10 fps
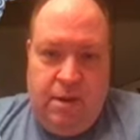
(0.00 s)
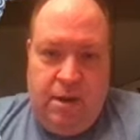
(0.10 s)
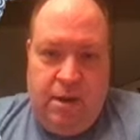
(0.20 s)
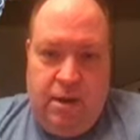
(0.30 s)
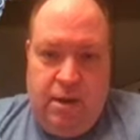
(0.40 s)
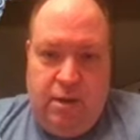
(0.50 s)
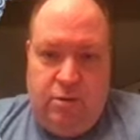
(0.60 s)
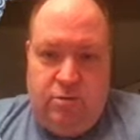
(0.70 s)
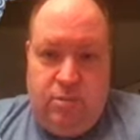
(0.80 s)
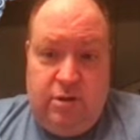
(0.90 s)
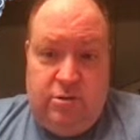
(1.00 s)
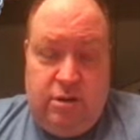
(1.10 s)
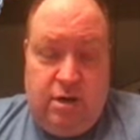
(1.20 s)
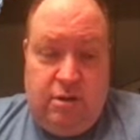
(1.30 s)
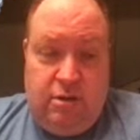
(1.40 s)
it also means they're
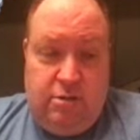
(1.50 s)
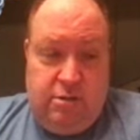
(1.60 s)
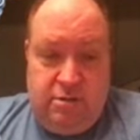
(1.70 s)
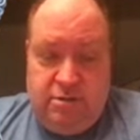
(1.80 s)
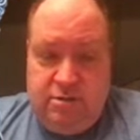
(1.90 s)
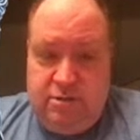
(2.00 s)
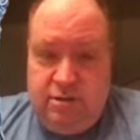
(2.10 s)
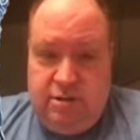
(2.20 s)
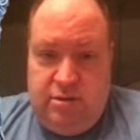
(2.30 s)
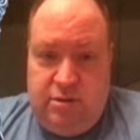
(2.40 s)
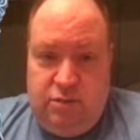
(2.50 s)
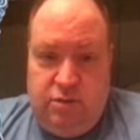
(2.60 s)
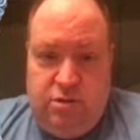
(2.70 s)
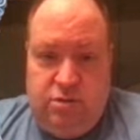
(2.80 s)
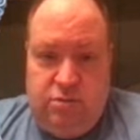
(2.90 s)
not nearly as consistent as the
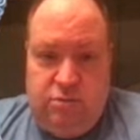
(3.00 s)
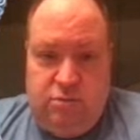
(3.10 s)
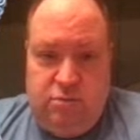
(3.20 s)
original